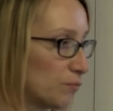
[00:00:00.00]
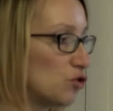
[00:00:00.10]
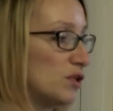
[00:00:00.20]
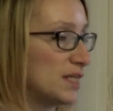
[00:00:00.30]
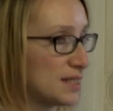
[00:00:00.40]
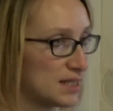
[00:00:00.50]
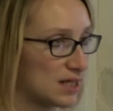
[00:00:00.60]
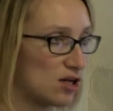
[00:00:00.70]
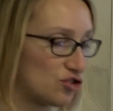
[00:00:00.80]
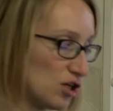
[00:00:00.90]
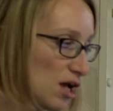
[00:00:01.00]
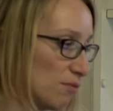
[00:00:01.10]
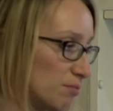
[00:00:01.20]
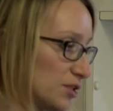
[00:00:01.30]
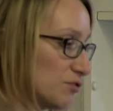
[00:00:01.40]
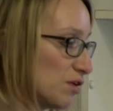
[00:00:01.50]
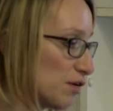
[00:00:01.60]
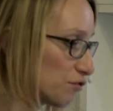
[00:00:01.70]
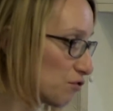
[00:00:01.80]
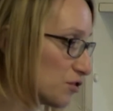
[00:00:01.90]
colleagues in Culture Lab, by the way, I
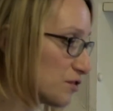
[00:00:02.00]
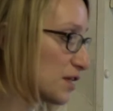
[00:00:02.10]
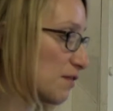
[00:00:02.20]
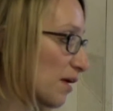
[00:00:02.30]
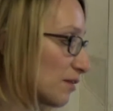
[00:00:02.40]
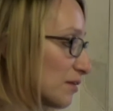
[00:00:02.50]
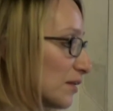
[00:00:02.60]
forgot to say that.